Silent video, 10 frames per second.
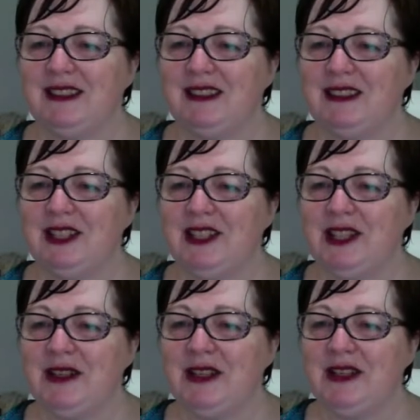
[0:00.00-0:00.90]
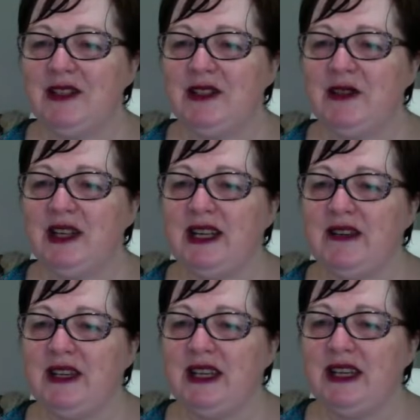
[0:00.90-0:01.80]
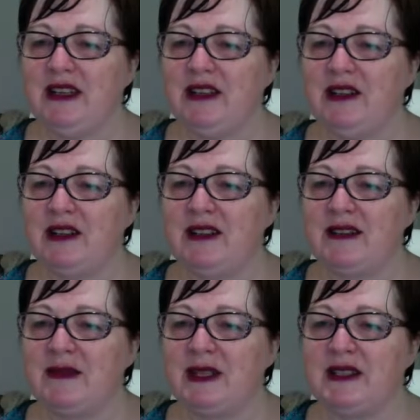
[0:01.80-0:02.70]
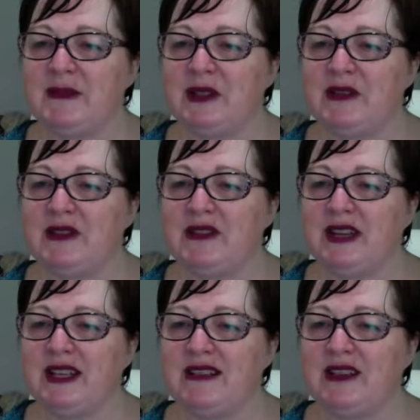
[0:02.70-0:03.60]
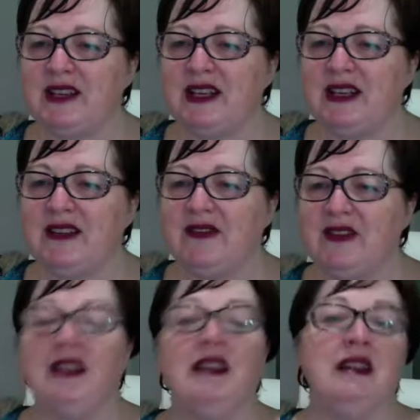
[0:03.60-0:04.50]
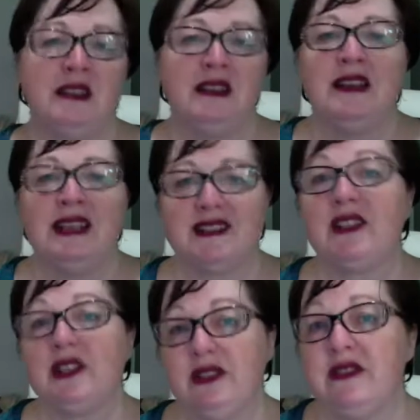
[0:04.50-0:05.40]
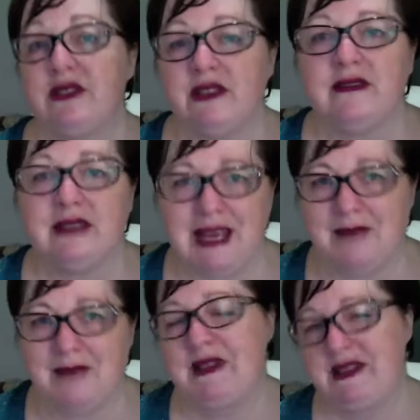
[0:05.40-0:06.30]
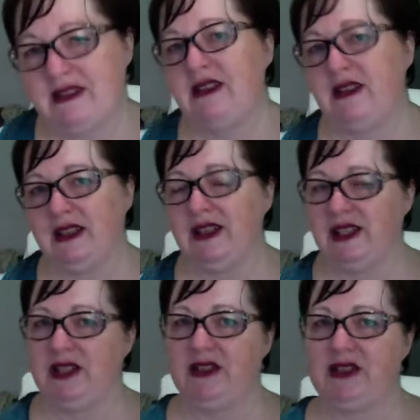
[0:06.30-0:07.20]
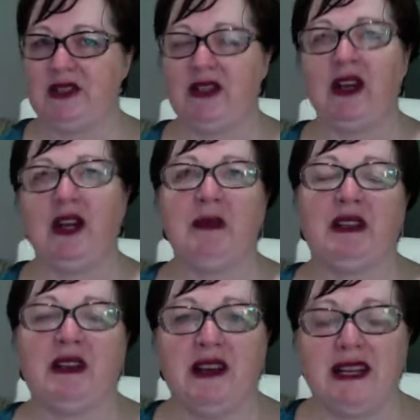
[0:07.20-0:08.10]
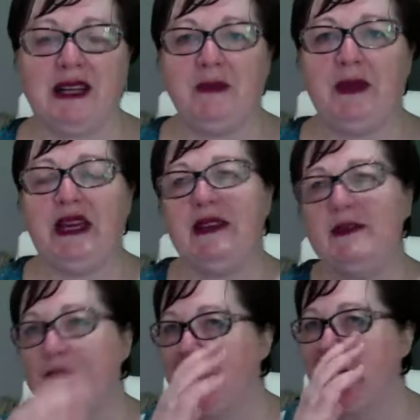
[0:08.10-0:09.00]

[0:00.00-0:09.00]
Hi, Joey. Do I ever get night sweats because of anxiety and fear? Yes, I used to. Absolutely, I used to. I'd be lying in bed.